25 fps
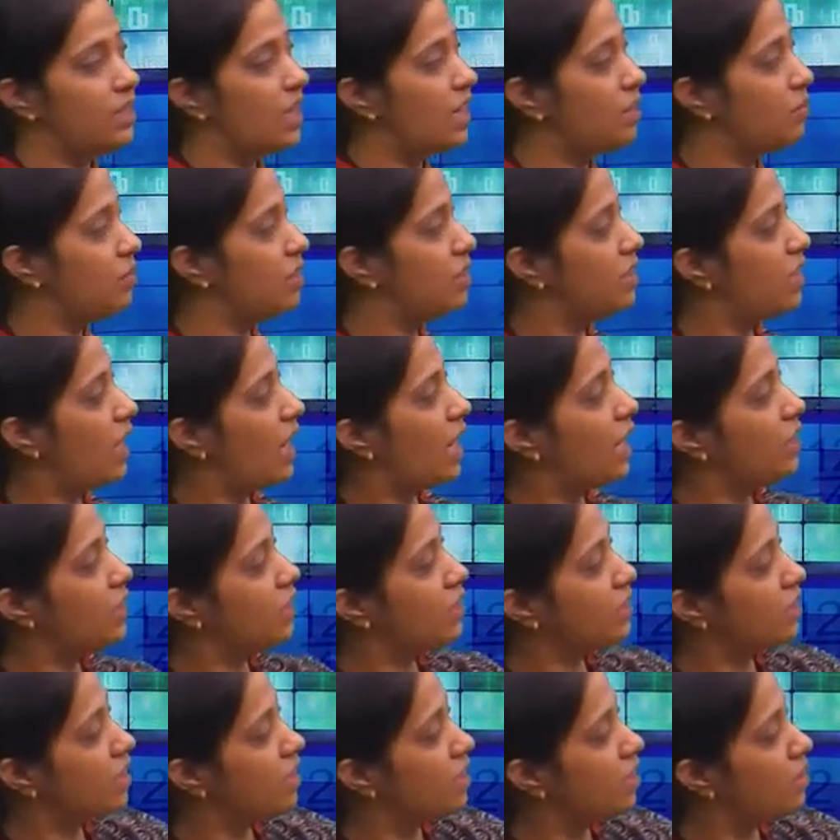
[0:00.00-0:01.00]
That means
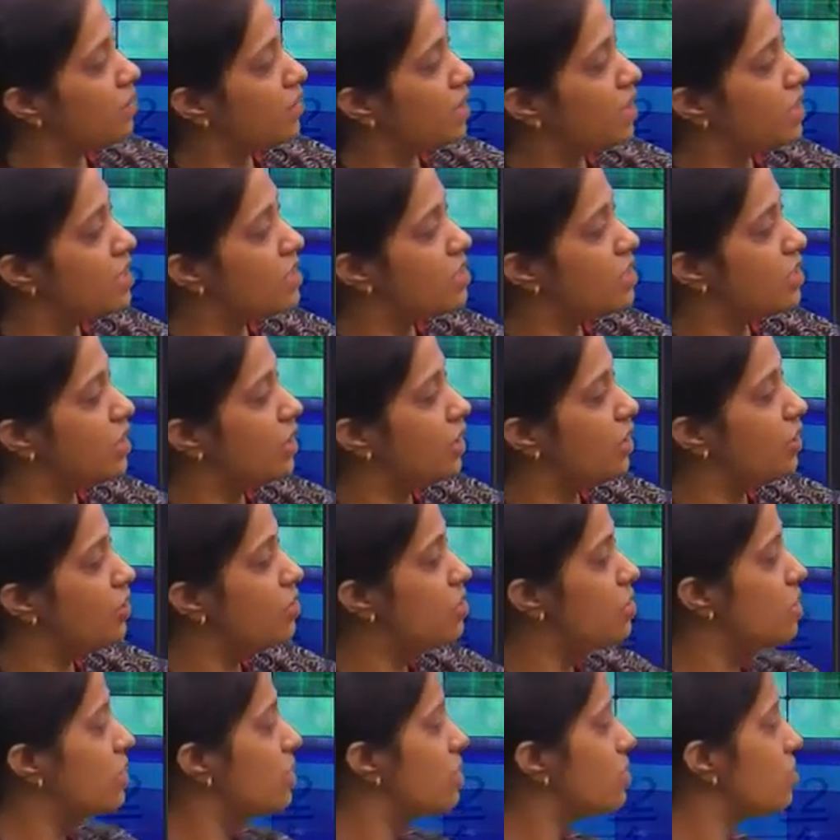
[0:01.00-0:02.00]
that term is
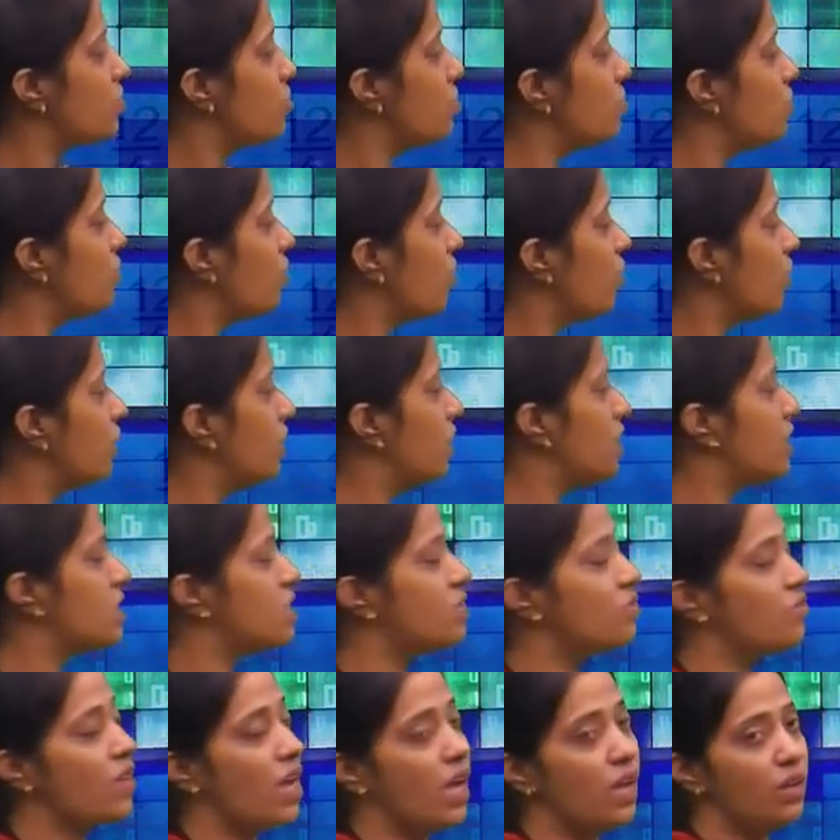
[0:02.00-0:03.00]
reduces to now
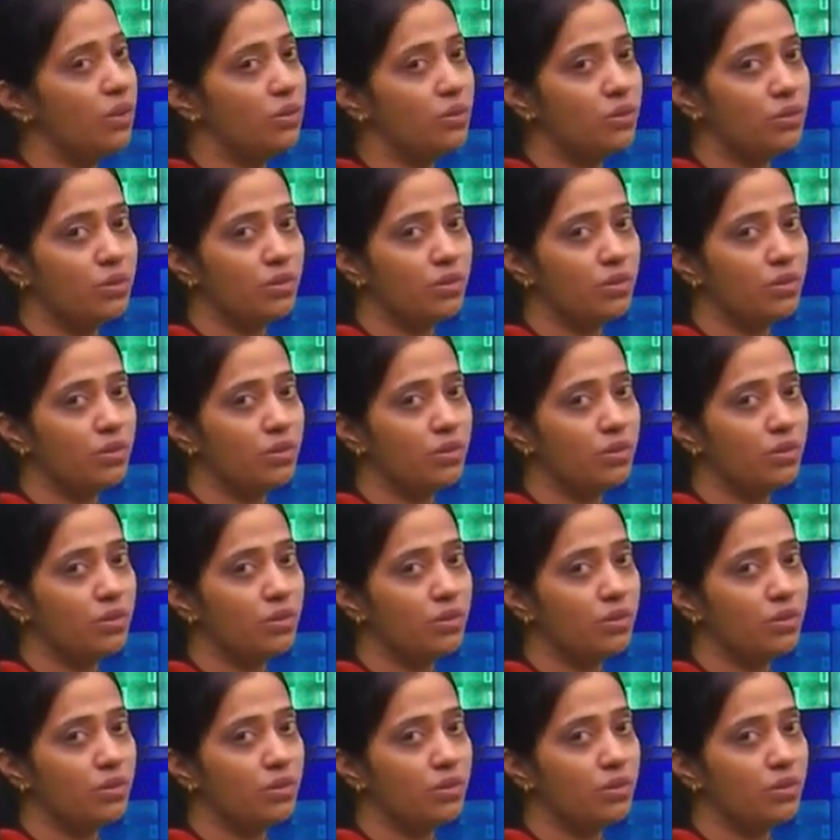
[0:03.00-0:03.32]
this value.